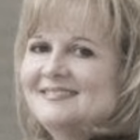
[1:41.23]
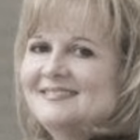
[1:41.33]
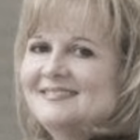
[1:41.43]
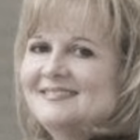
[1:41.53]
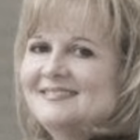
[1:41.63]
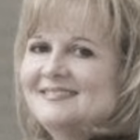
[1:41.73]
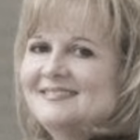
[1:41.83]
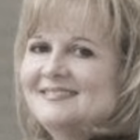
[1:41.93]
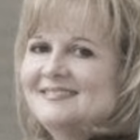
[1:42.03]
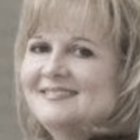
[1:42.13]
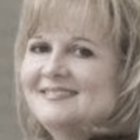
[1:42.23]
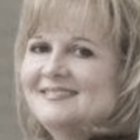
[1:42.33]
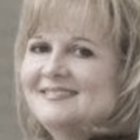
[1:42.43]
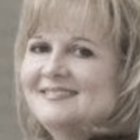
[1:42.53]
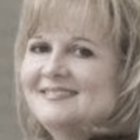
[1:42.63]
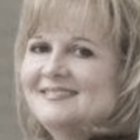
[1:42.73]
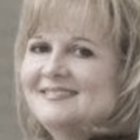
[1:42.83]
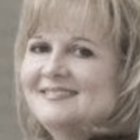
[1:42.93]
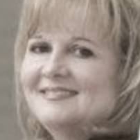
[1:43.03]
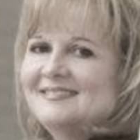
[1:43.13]

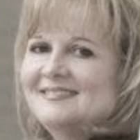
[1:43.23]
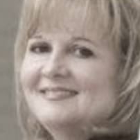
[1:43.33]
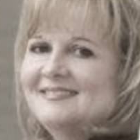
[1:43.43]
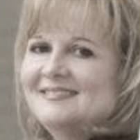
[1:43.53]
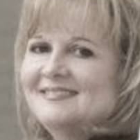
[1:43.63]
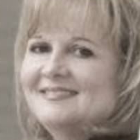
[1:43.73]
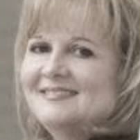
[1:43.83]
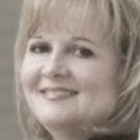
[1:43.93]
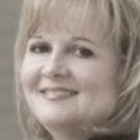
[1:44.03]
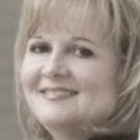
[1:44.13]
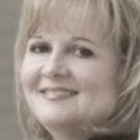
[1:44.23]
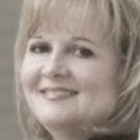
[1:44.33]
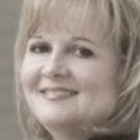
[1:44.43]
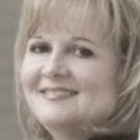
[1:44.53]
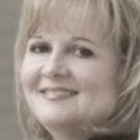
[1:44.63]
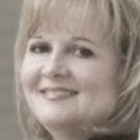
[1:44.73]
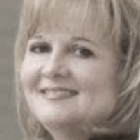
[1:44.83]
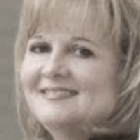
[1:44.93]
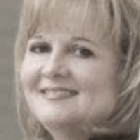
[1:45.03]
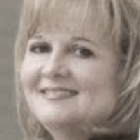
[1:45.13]

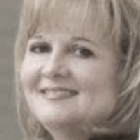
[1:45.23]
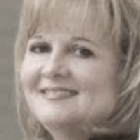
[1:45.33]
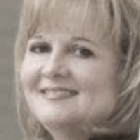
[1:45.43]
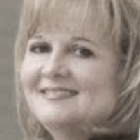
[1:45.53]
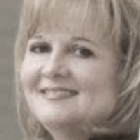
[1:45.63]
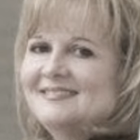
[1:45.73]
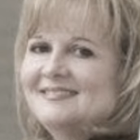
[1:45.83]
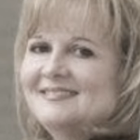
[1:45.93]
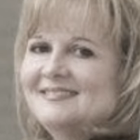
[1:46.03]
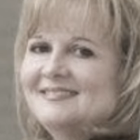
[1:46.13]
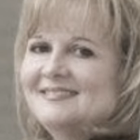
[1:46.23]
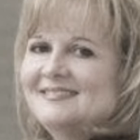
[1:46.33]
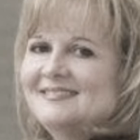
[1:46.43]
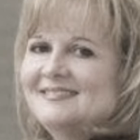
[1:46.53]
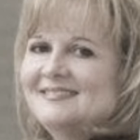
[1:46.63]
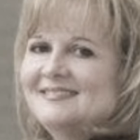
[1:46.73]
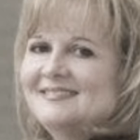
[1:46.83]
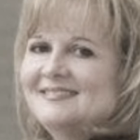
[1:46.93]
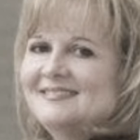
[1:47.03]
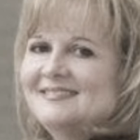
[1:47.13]

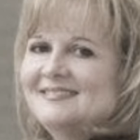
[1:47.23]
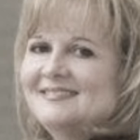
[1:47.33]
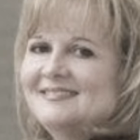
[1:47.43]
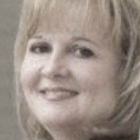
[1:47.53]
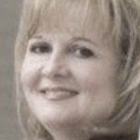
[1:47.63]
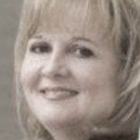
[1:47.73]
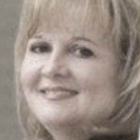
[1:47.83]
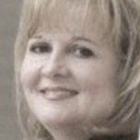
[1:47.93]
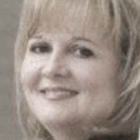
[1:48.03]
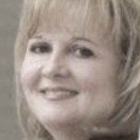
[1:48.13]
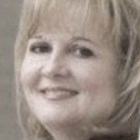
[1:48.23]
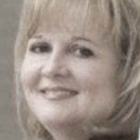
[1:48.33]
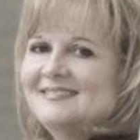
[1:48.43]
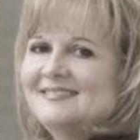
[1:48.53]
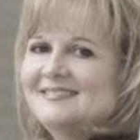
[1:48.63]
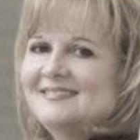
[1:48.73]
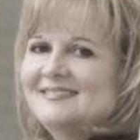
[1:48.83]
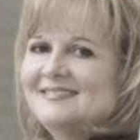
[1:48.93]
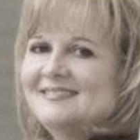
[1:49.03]
This is a still picture; no speech is visible.